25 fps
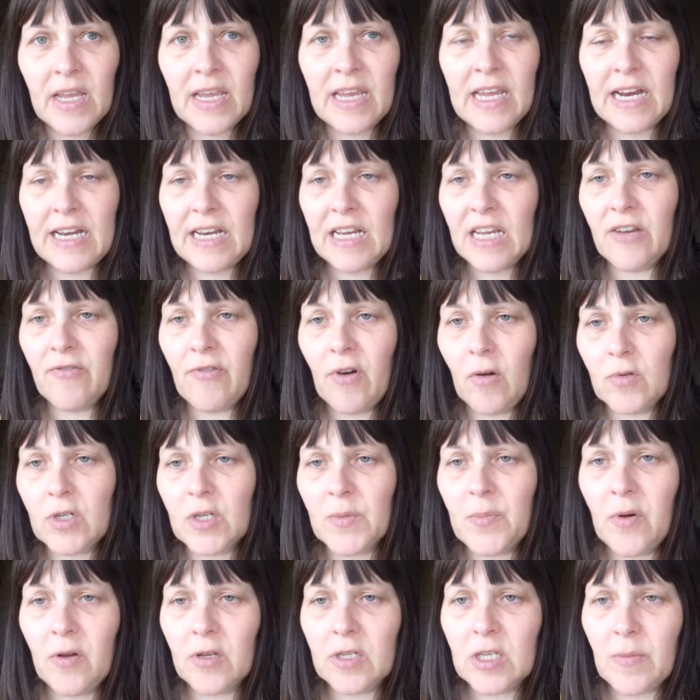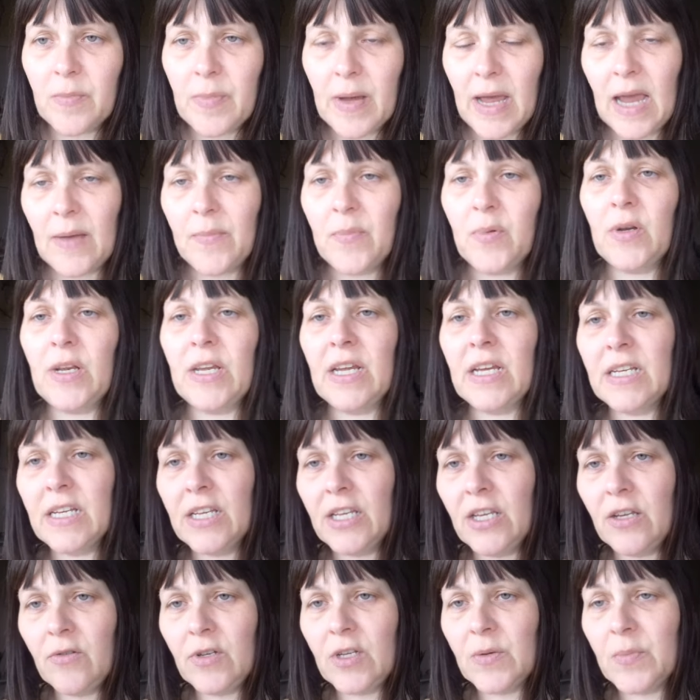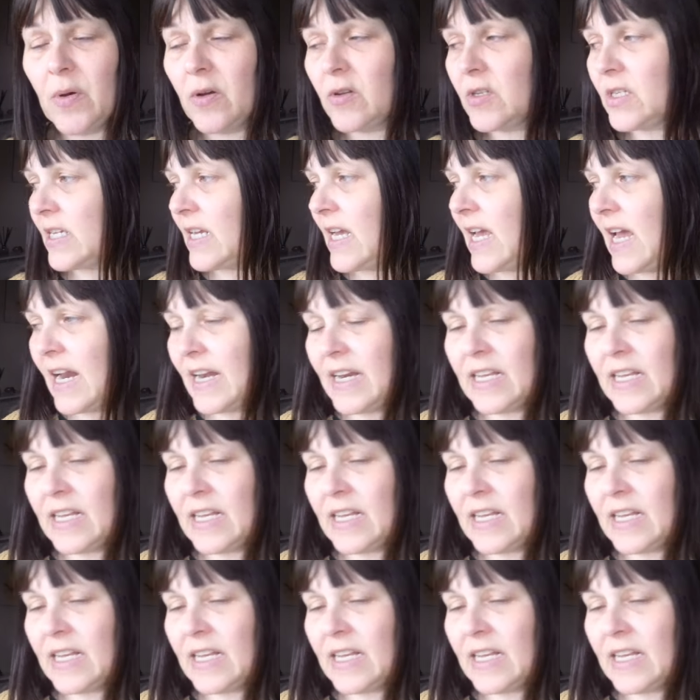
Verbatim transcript: getting your old deposit back, putting in a new deposit,